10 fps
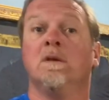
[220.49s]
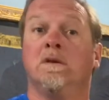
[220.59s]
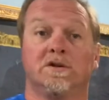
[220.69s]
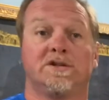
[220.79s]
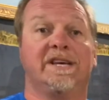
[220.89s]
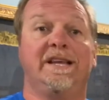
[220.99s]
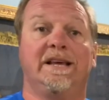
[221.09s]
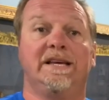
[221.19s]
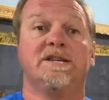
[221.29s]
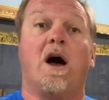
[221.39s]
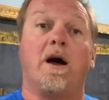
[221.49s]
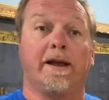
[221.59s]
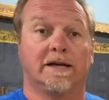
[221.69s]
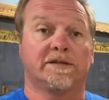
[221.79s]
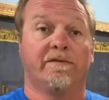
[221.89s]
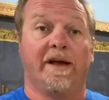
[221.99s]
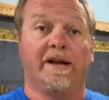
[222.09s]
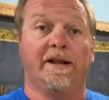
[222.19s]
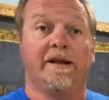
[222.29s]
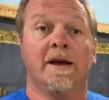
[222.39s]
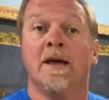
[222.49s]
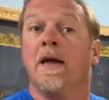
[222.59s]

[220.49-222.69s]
You'll see these non-excavated,